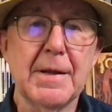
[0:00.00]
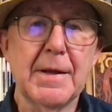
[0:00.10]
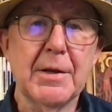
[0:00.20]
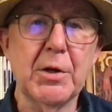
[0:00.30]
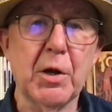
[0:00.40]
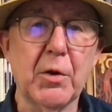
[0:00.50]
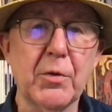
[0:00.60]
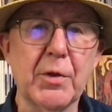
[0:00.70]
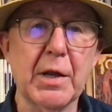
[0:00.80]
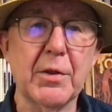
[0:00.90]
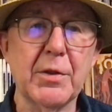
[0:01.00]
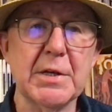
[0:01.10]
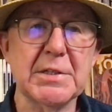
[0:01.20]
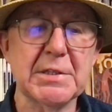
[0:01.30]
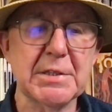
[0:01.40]
that
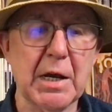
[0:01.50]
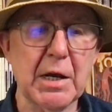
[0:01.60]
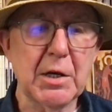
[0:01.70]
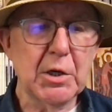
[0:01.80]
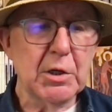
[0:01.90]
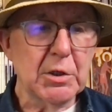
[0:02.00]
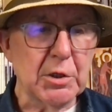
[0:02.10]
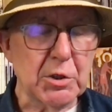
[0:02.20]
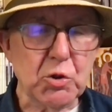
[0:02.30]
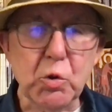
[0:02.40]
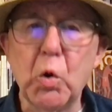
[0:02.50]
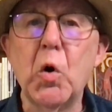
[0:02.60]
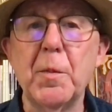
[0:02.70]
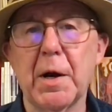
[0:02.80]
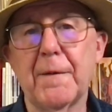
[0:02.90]
this the
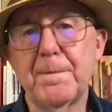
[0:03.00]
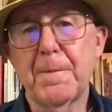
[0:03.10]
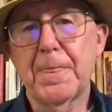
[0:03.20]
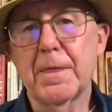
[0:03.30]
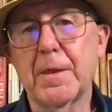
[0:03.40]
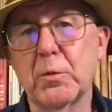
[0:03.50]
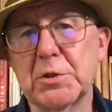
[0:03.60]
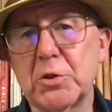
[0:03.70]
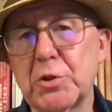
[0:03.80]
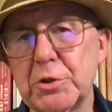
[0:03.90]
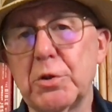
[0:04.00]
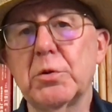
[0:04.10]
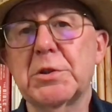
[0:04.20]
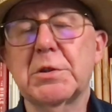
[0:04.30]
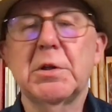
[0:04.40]
trauma that was
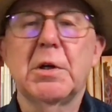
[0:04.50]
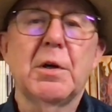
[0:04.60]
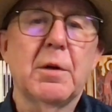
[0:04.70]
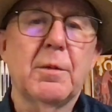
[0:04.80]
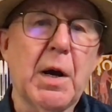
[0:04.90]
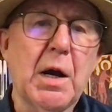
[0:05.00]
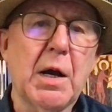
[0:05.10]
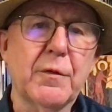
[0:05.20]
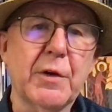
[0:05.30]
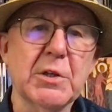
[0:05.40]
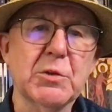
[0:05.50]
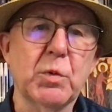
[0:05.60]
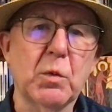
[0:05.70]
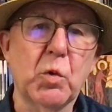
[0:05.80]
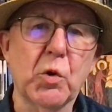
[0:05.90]
introduced by the First
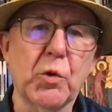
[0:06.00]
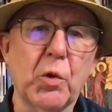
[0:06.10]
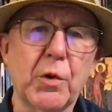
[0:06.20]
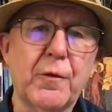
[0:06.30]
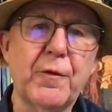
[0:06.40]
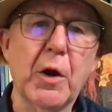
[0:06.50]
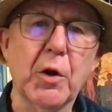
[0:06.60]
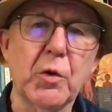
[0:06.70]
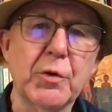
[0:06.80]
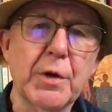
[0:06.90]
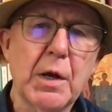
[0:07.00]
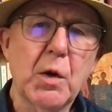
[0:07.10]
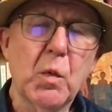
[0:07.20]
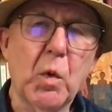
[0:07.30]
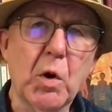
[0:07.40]
World War and all that followed
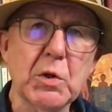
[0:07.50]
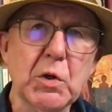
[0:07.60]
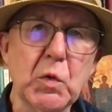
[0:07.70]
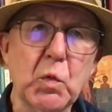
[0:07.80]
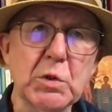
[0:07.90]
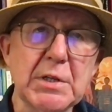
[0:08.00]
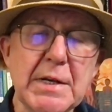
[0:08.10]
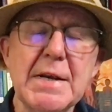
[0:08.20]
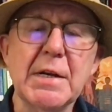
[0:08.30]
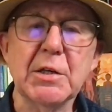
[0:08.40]
was leading